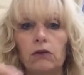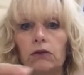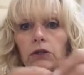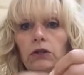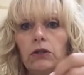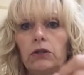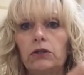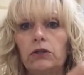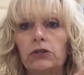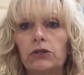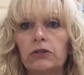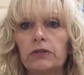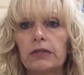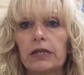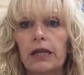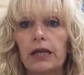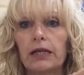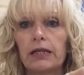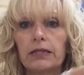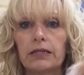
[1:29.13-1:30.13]
or you could use
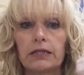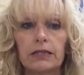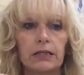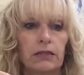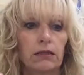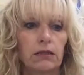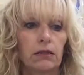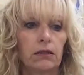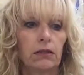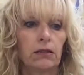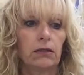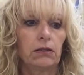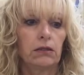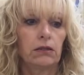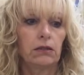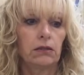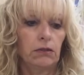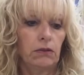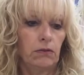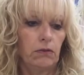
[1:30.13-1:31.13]
lace,
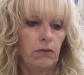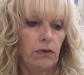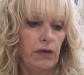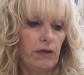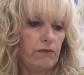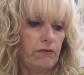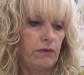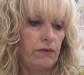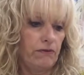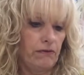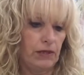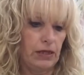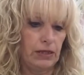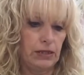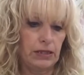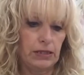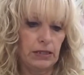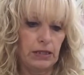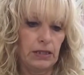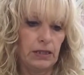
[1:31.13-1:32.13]
whatever you
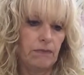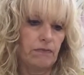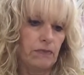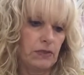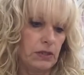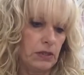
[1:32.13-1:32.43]
fancy.